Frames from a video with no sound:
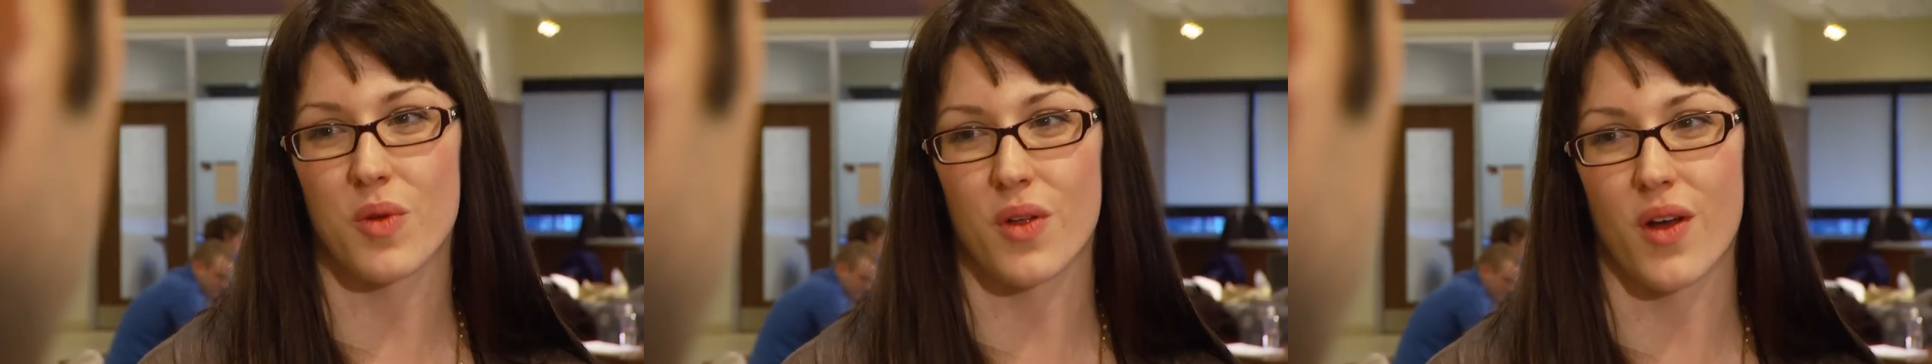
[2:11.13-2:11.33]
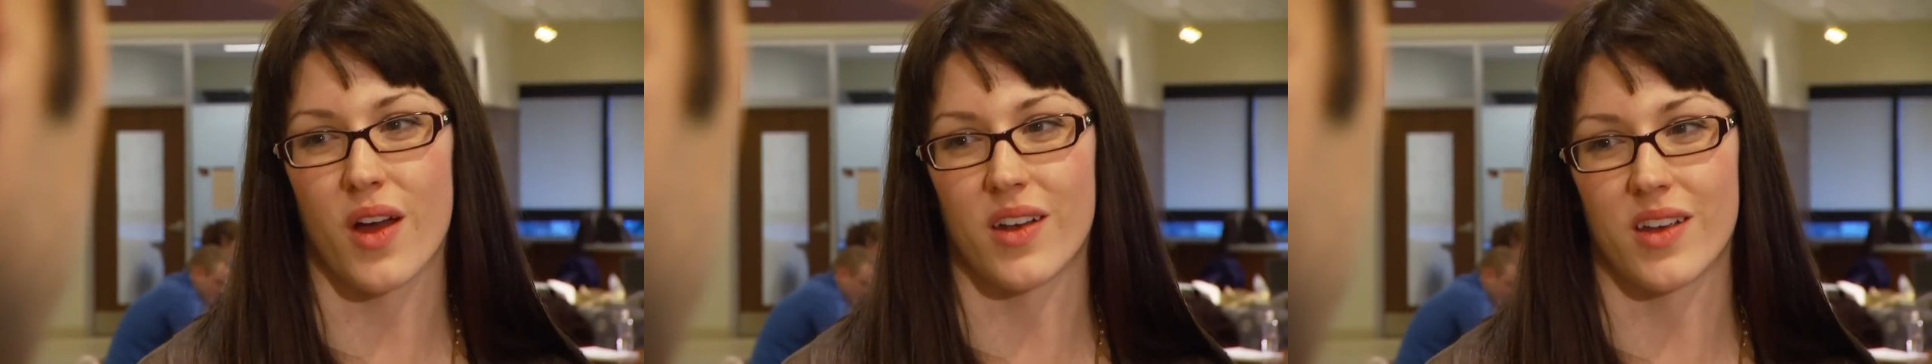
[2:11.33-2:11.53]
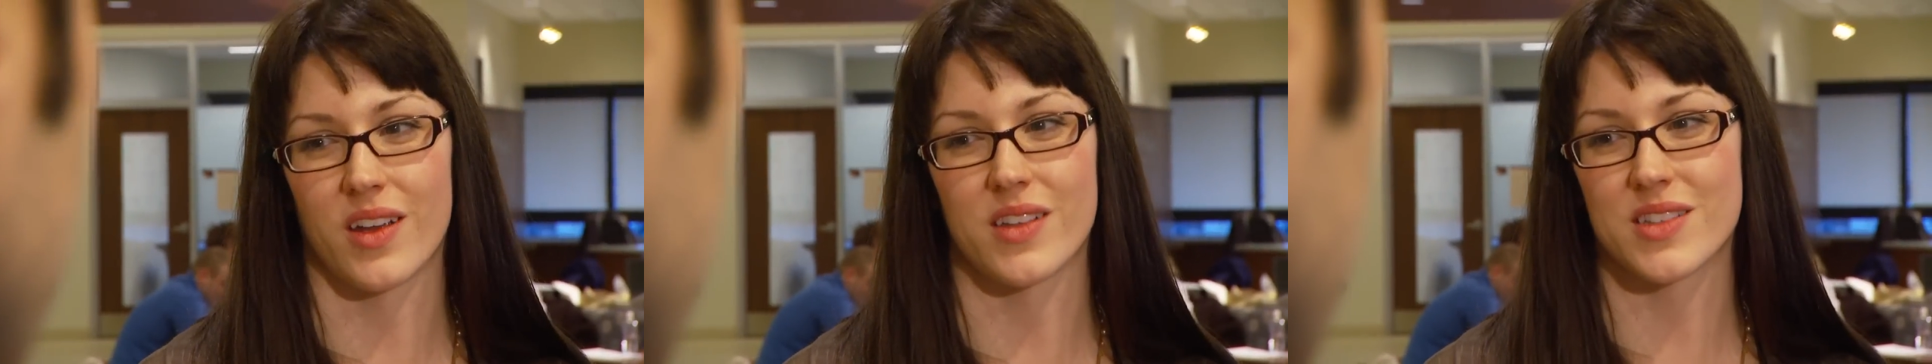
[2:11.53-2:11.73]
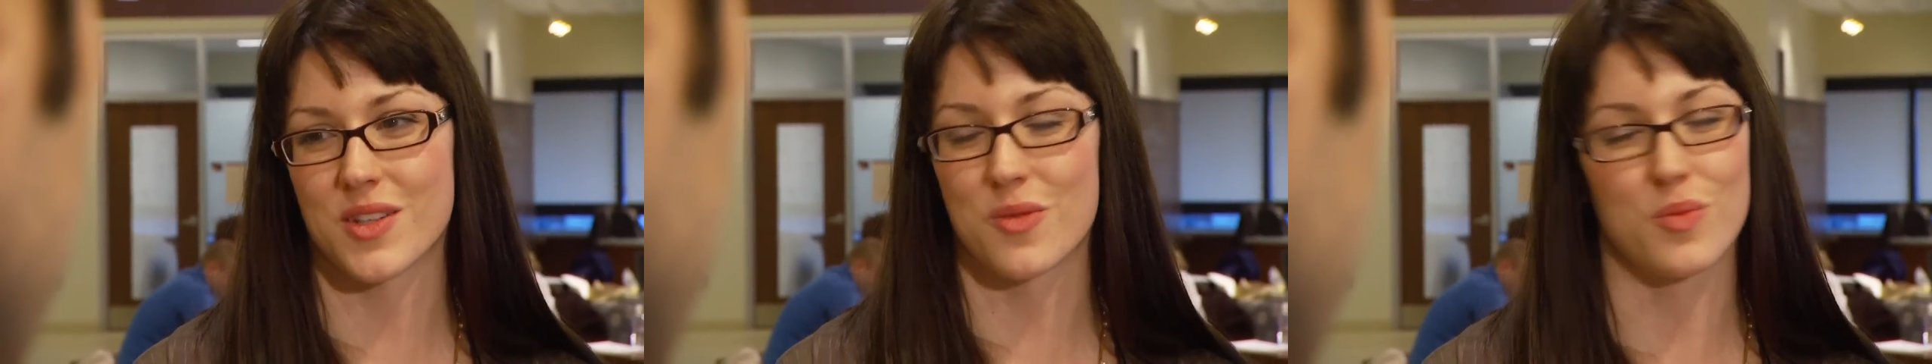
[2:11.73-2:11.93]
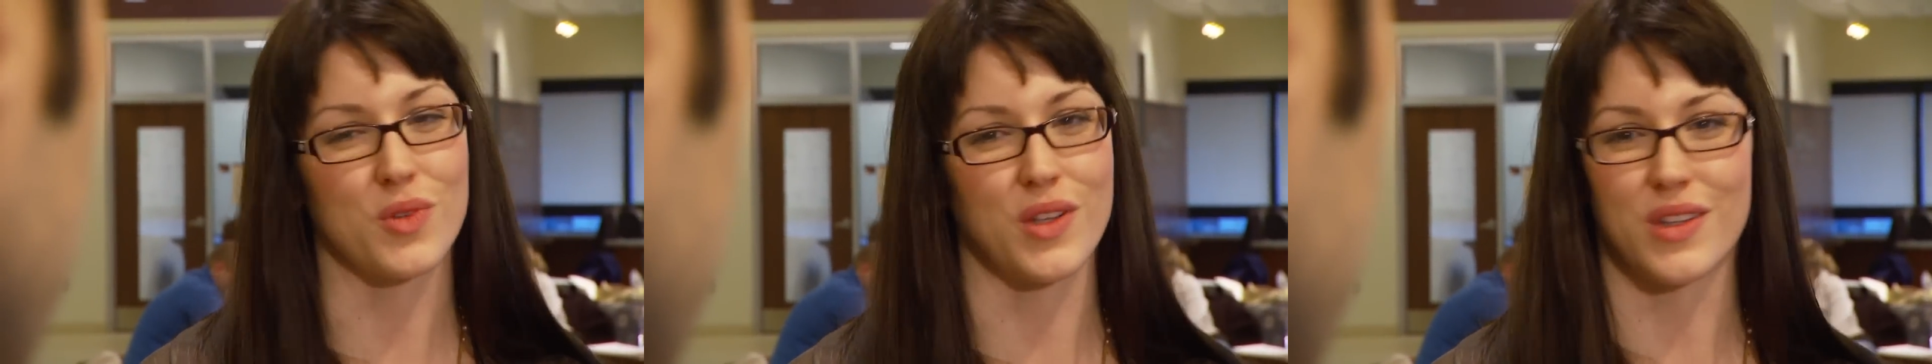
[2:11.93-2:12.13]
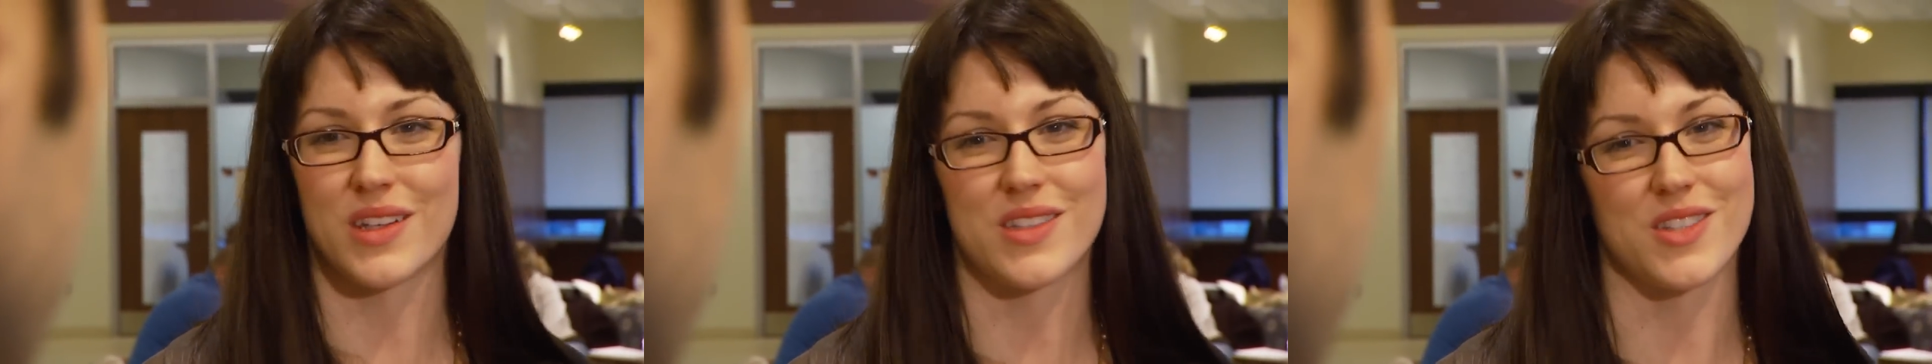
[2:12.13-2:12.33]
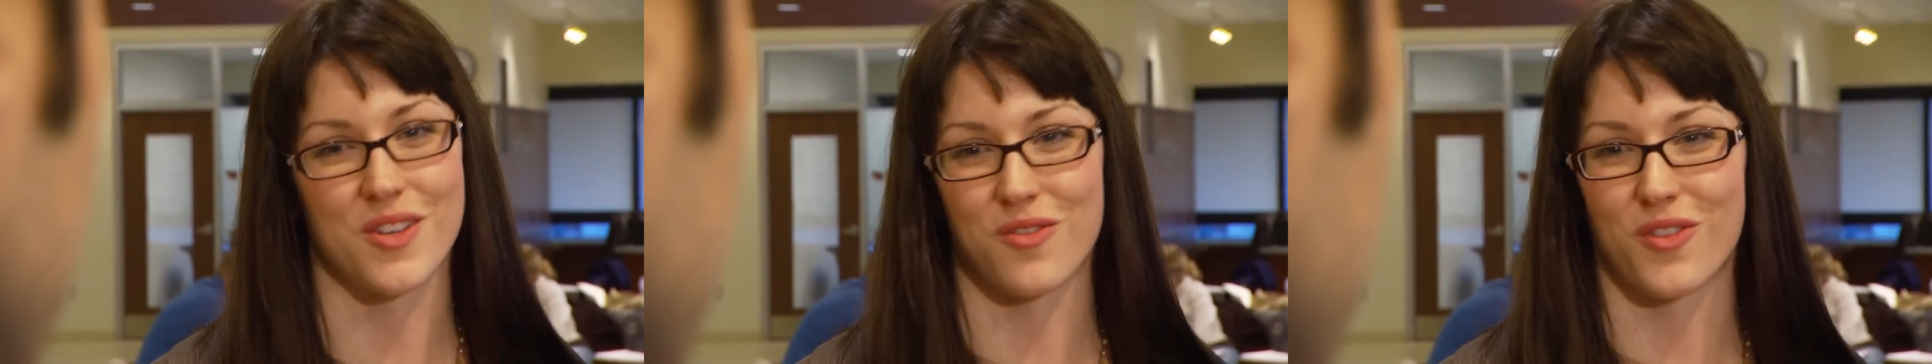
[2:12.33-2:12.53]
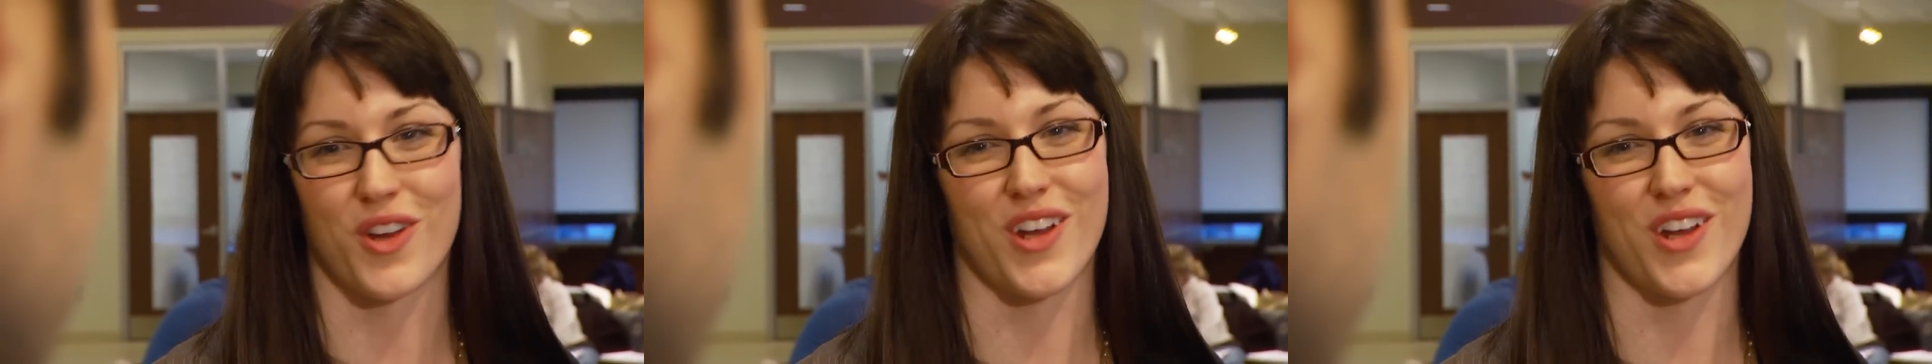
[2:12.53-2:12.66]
a successful life,